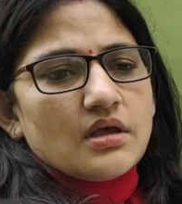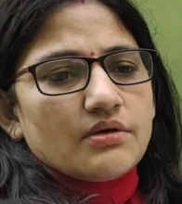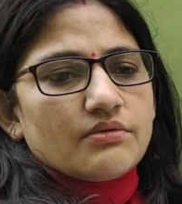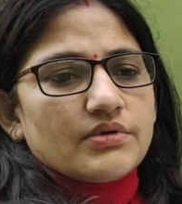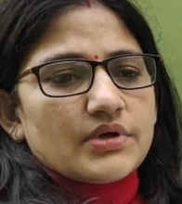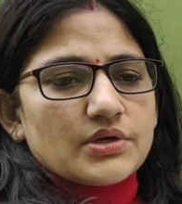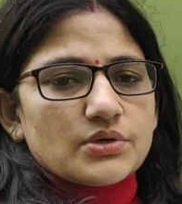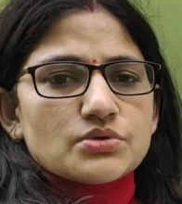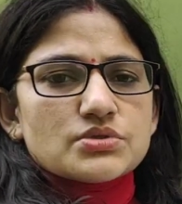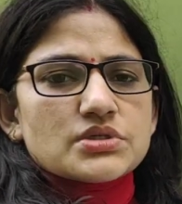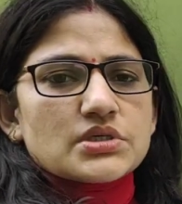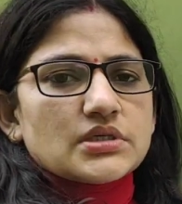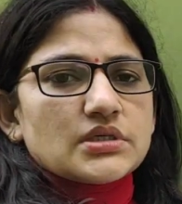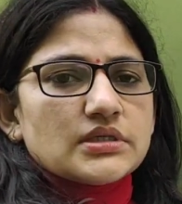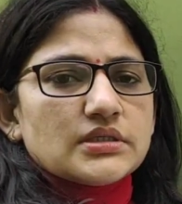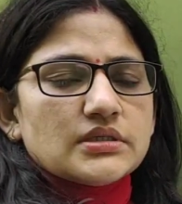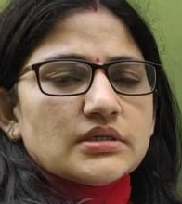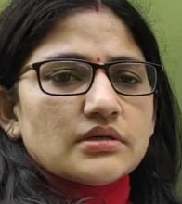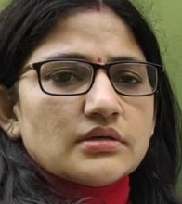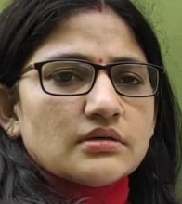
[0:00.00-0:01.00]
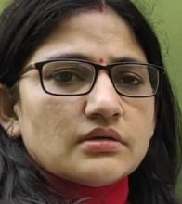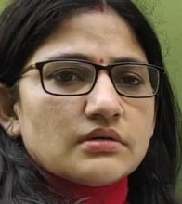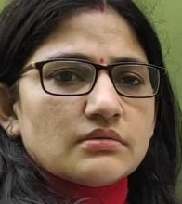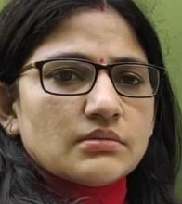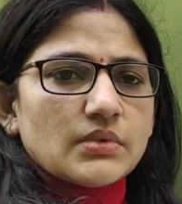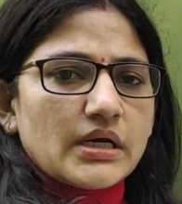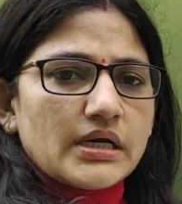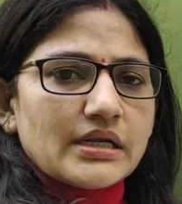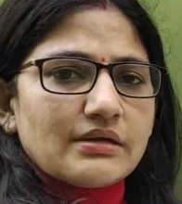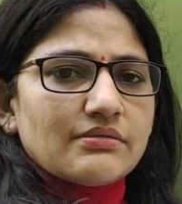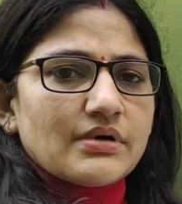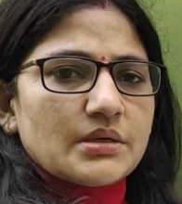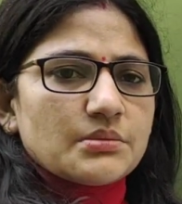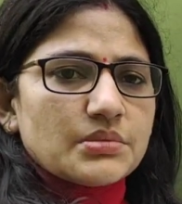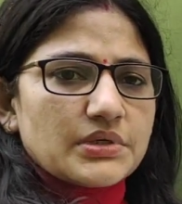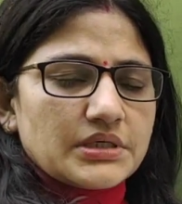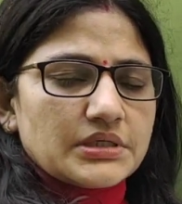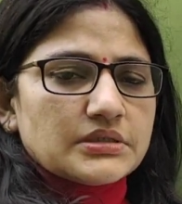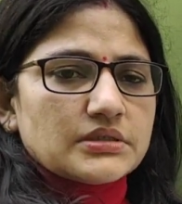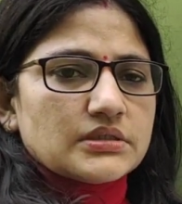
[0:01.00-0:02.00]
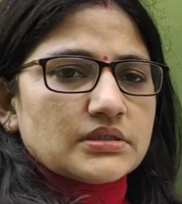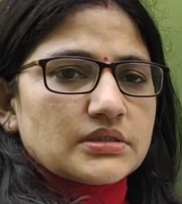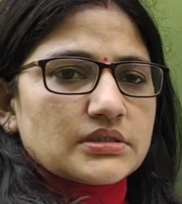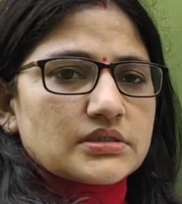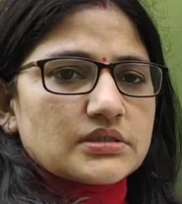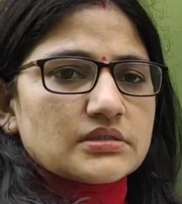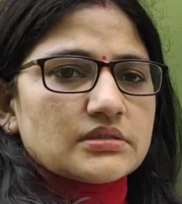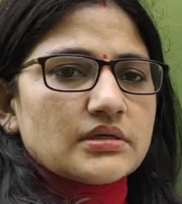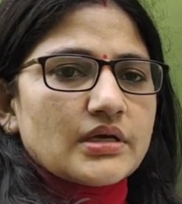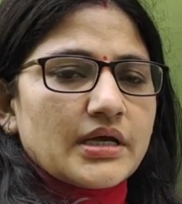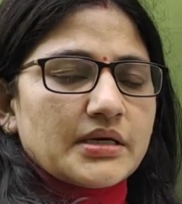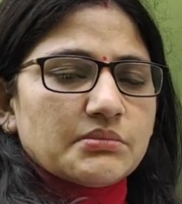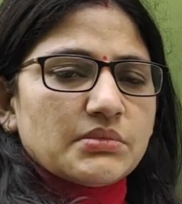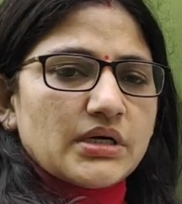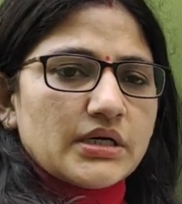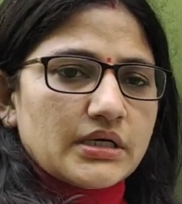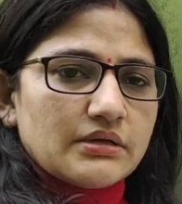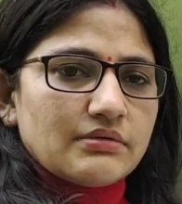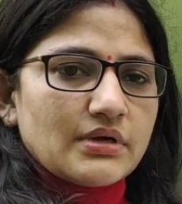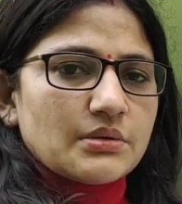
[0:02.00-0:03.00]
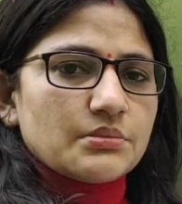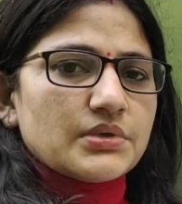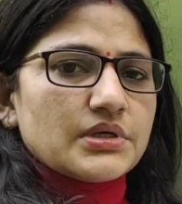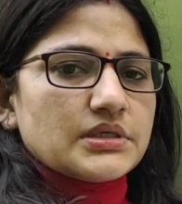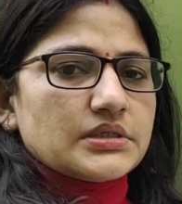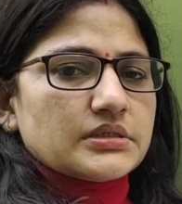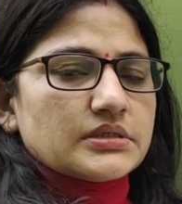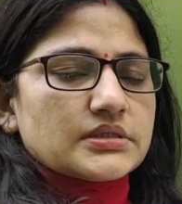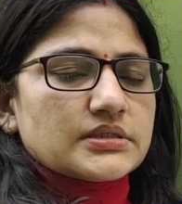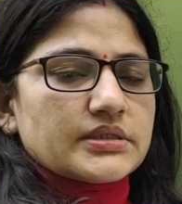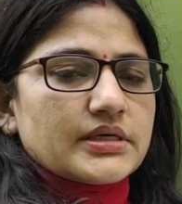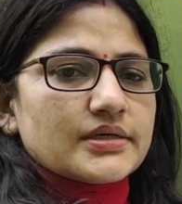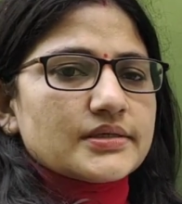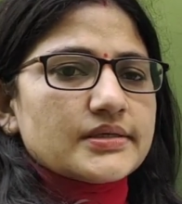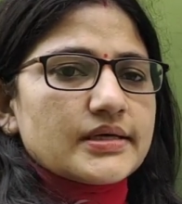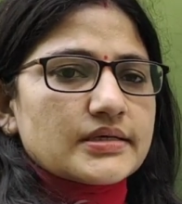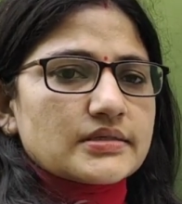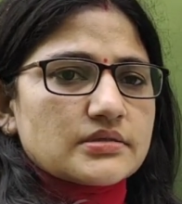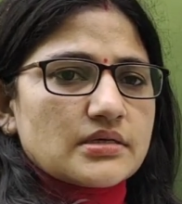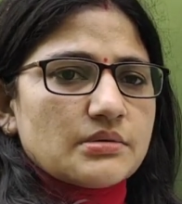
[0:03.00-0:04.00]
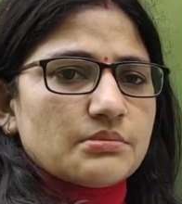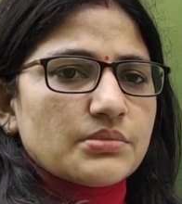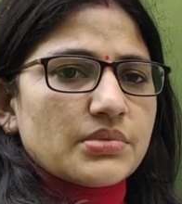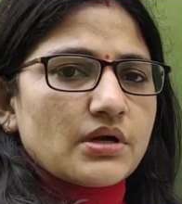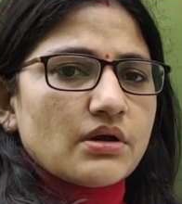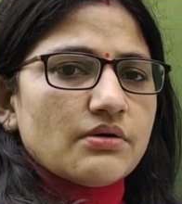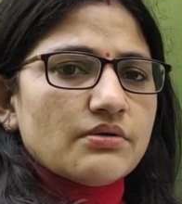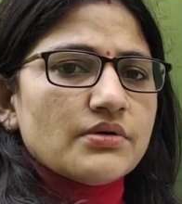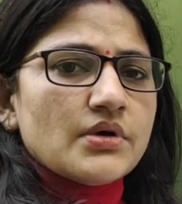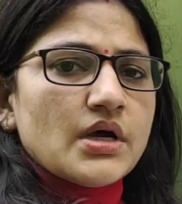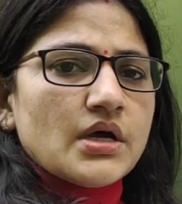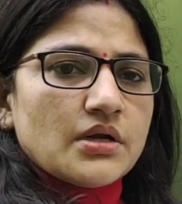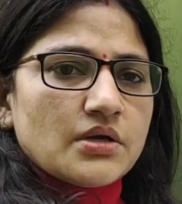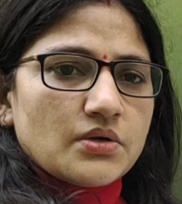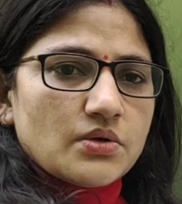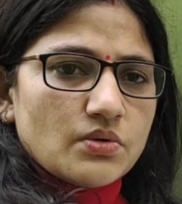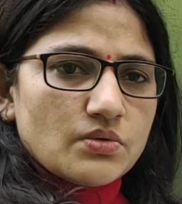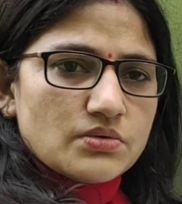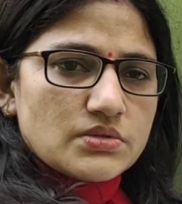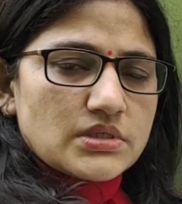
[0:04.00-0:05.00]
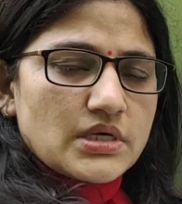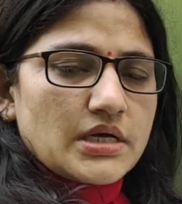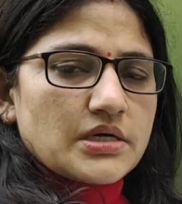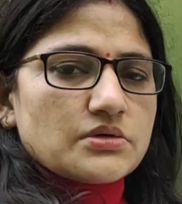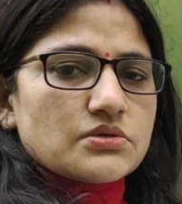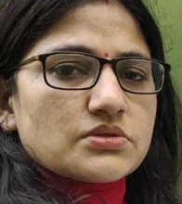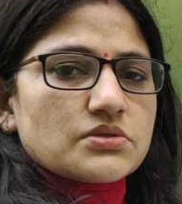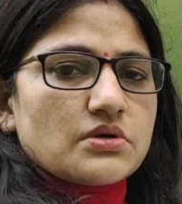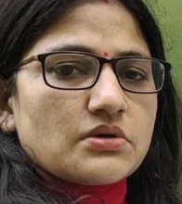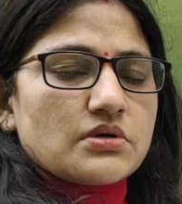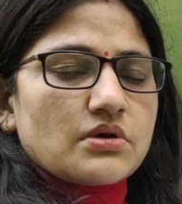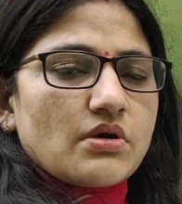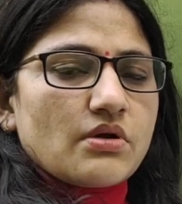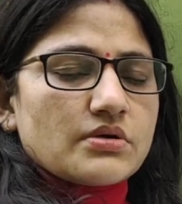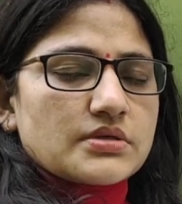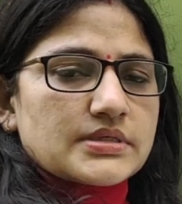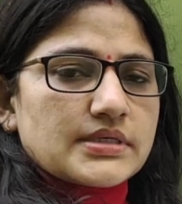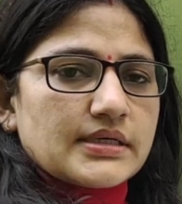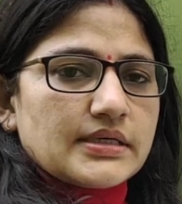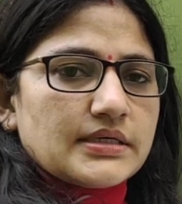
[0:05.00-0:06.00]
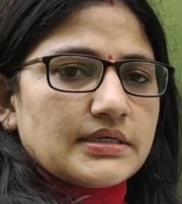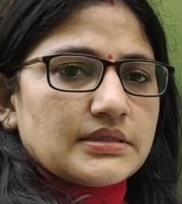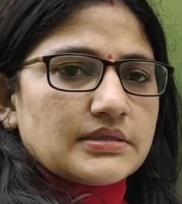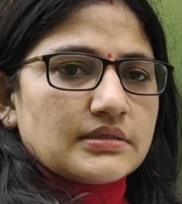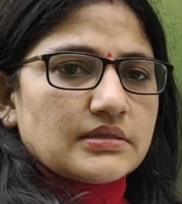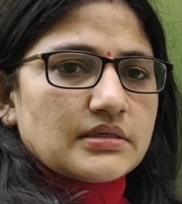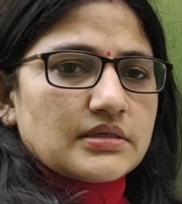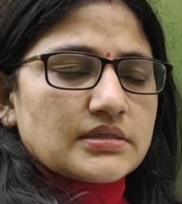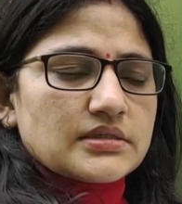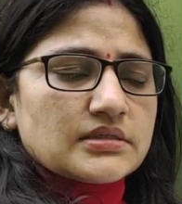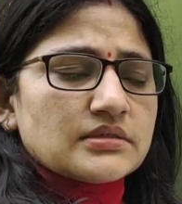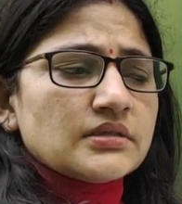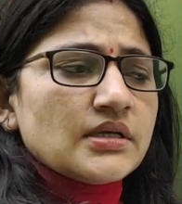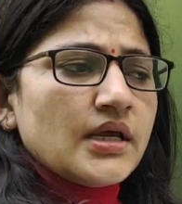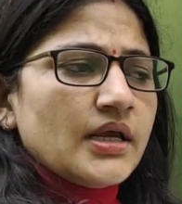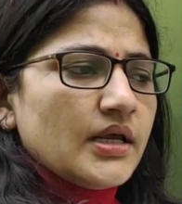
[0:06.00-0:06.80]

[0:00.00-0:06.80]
where you study the multivibrators, and multivibrators are the example of non-sinusoidal oscillators.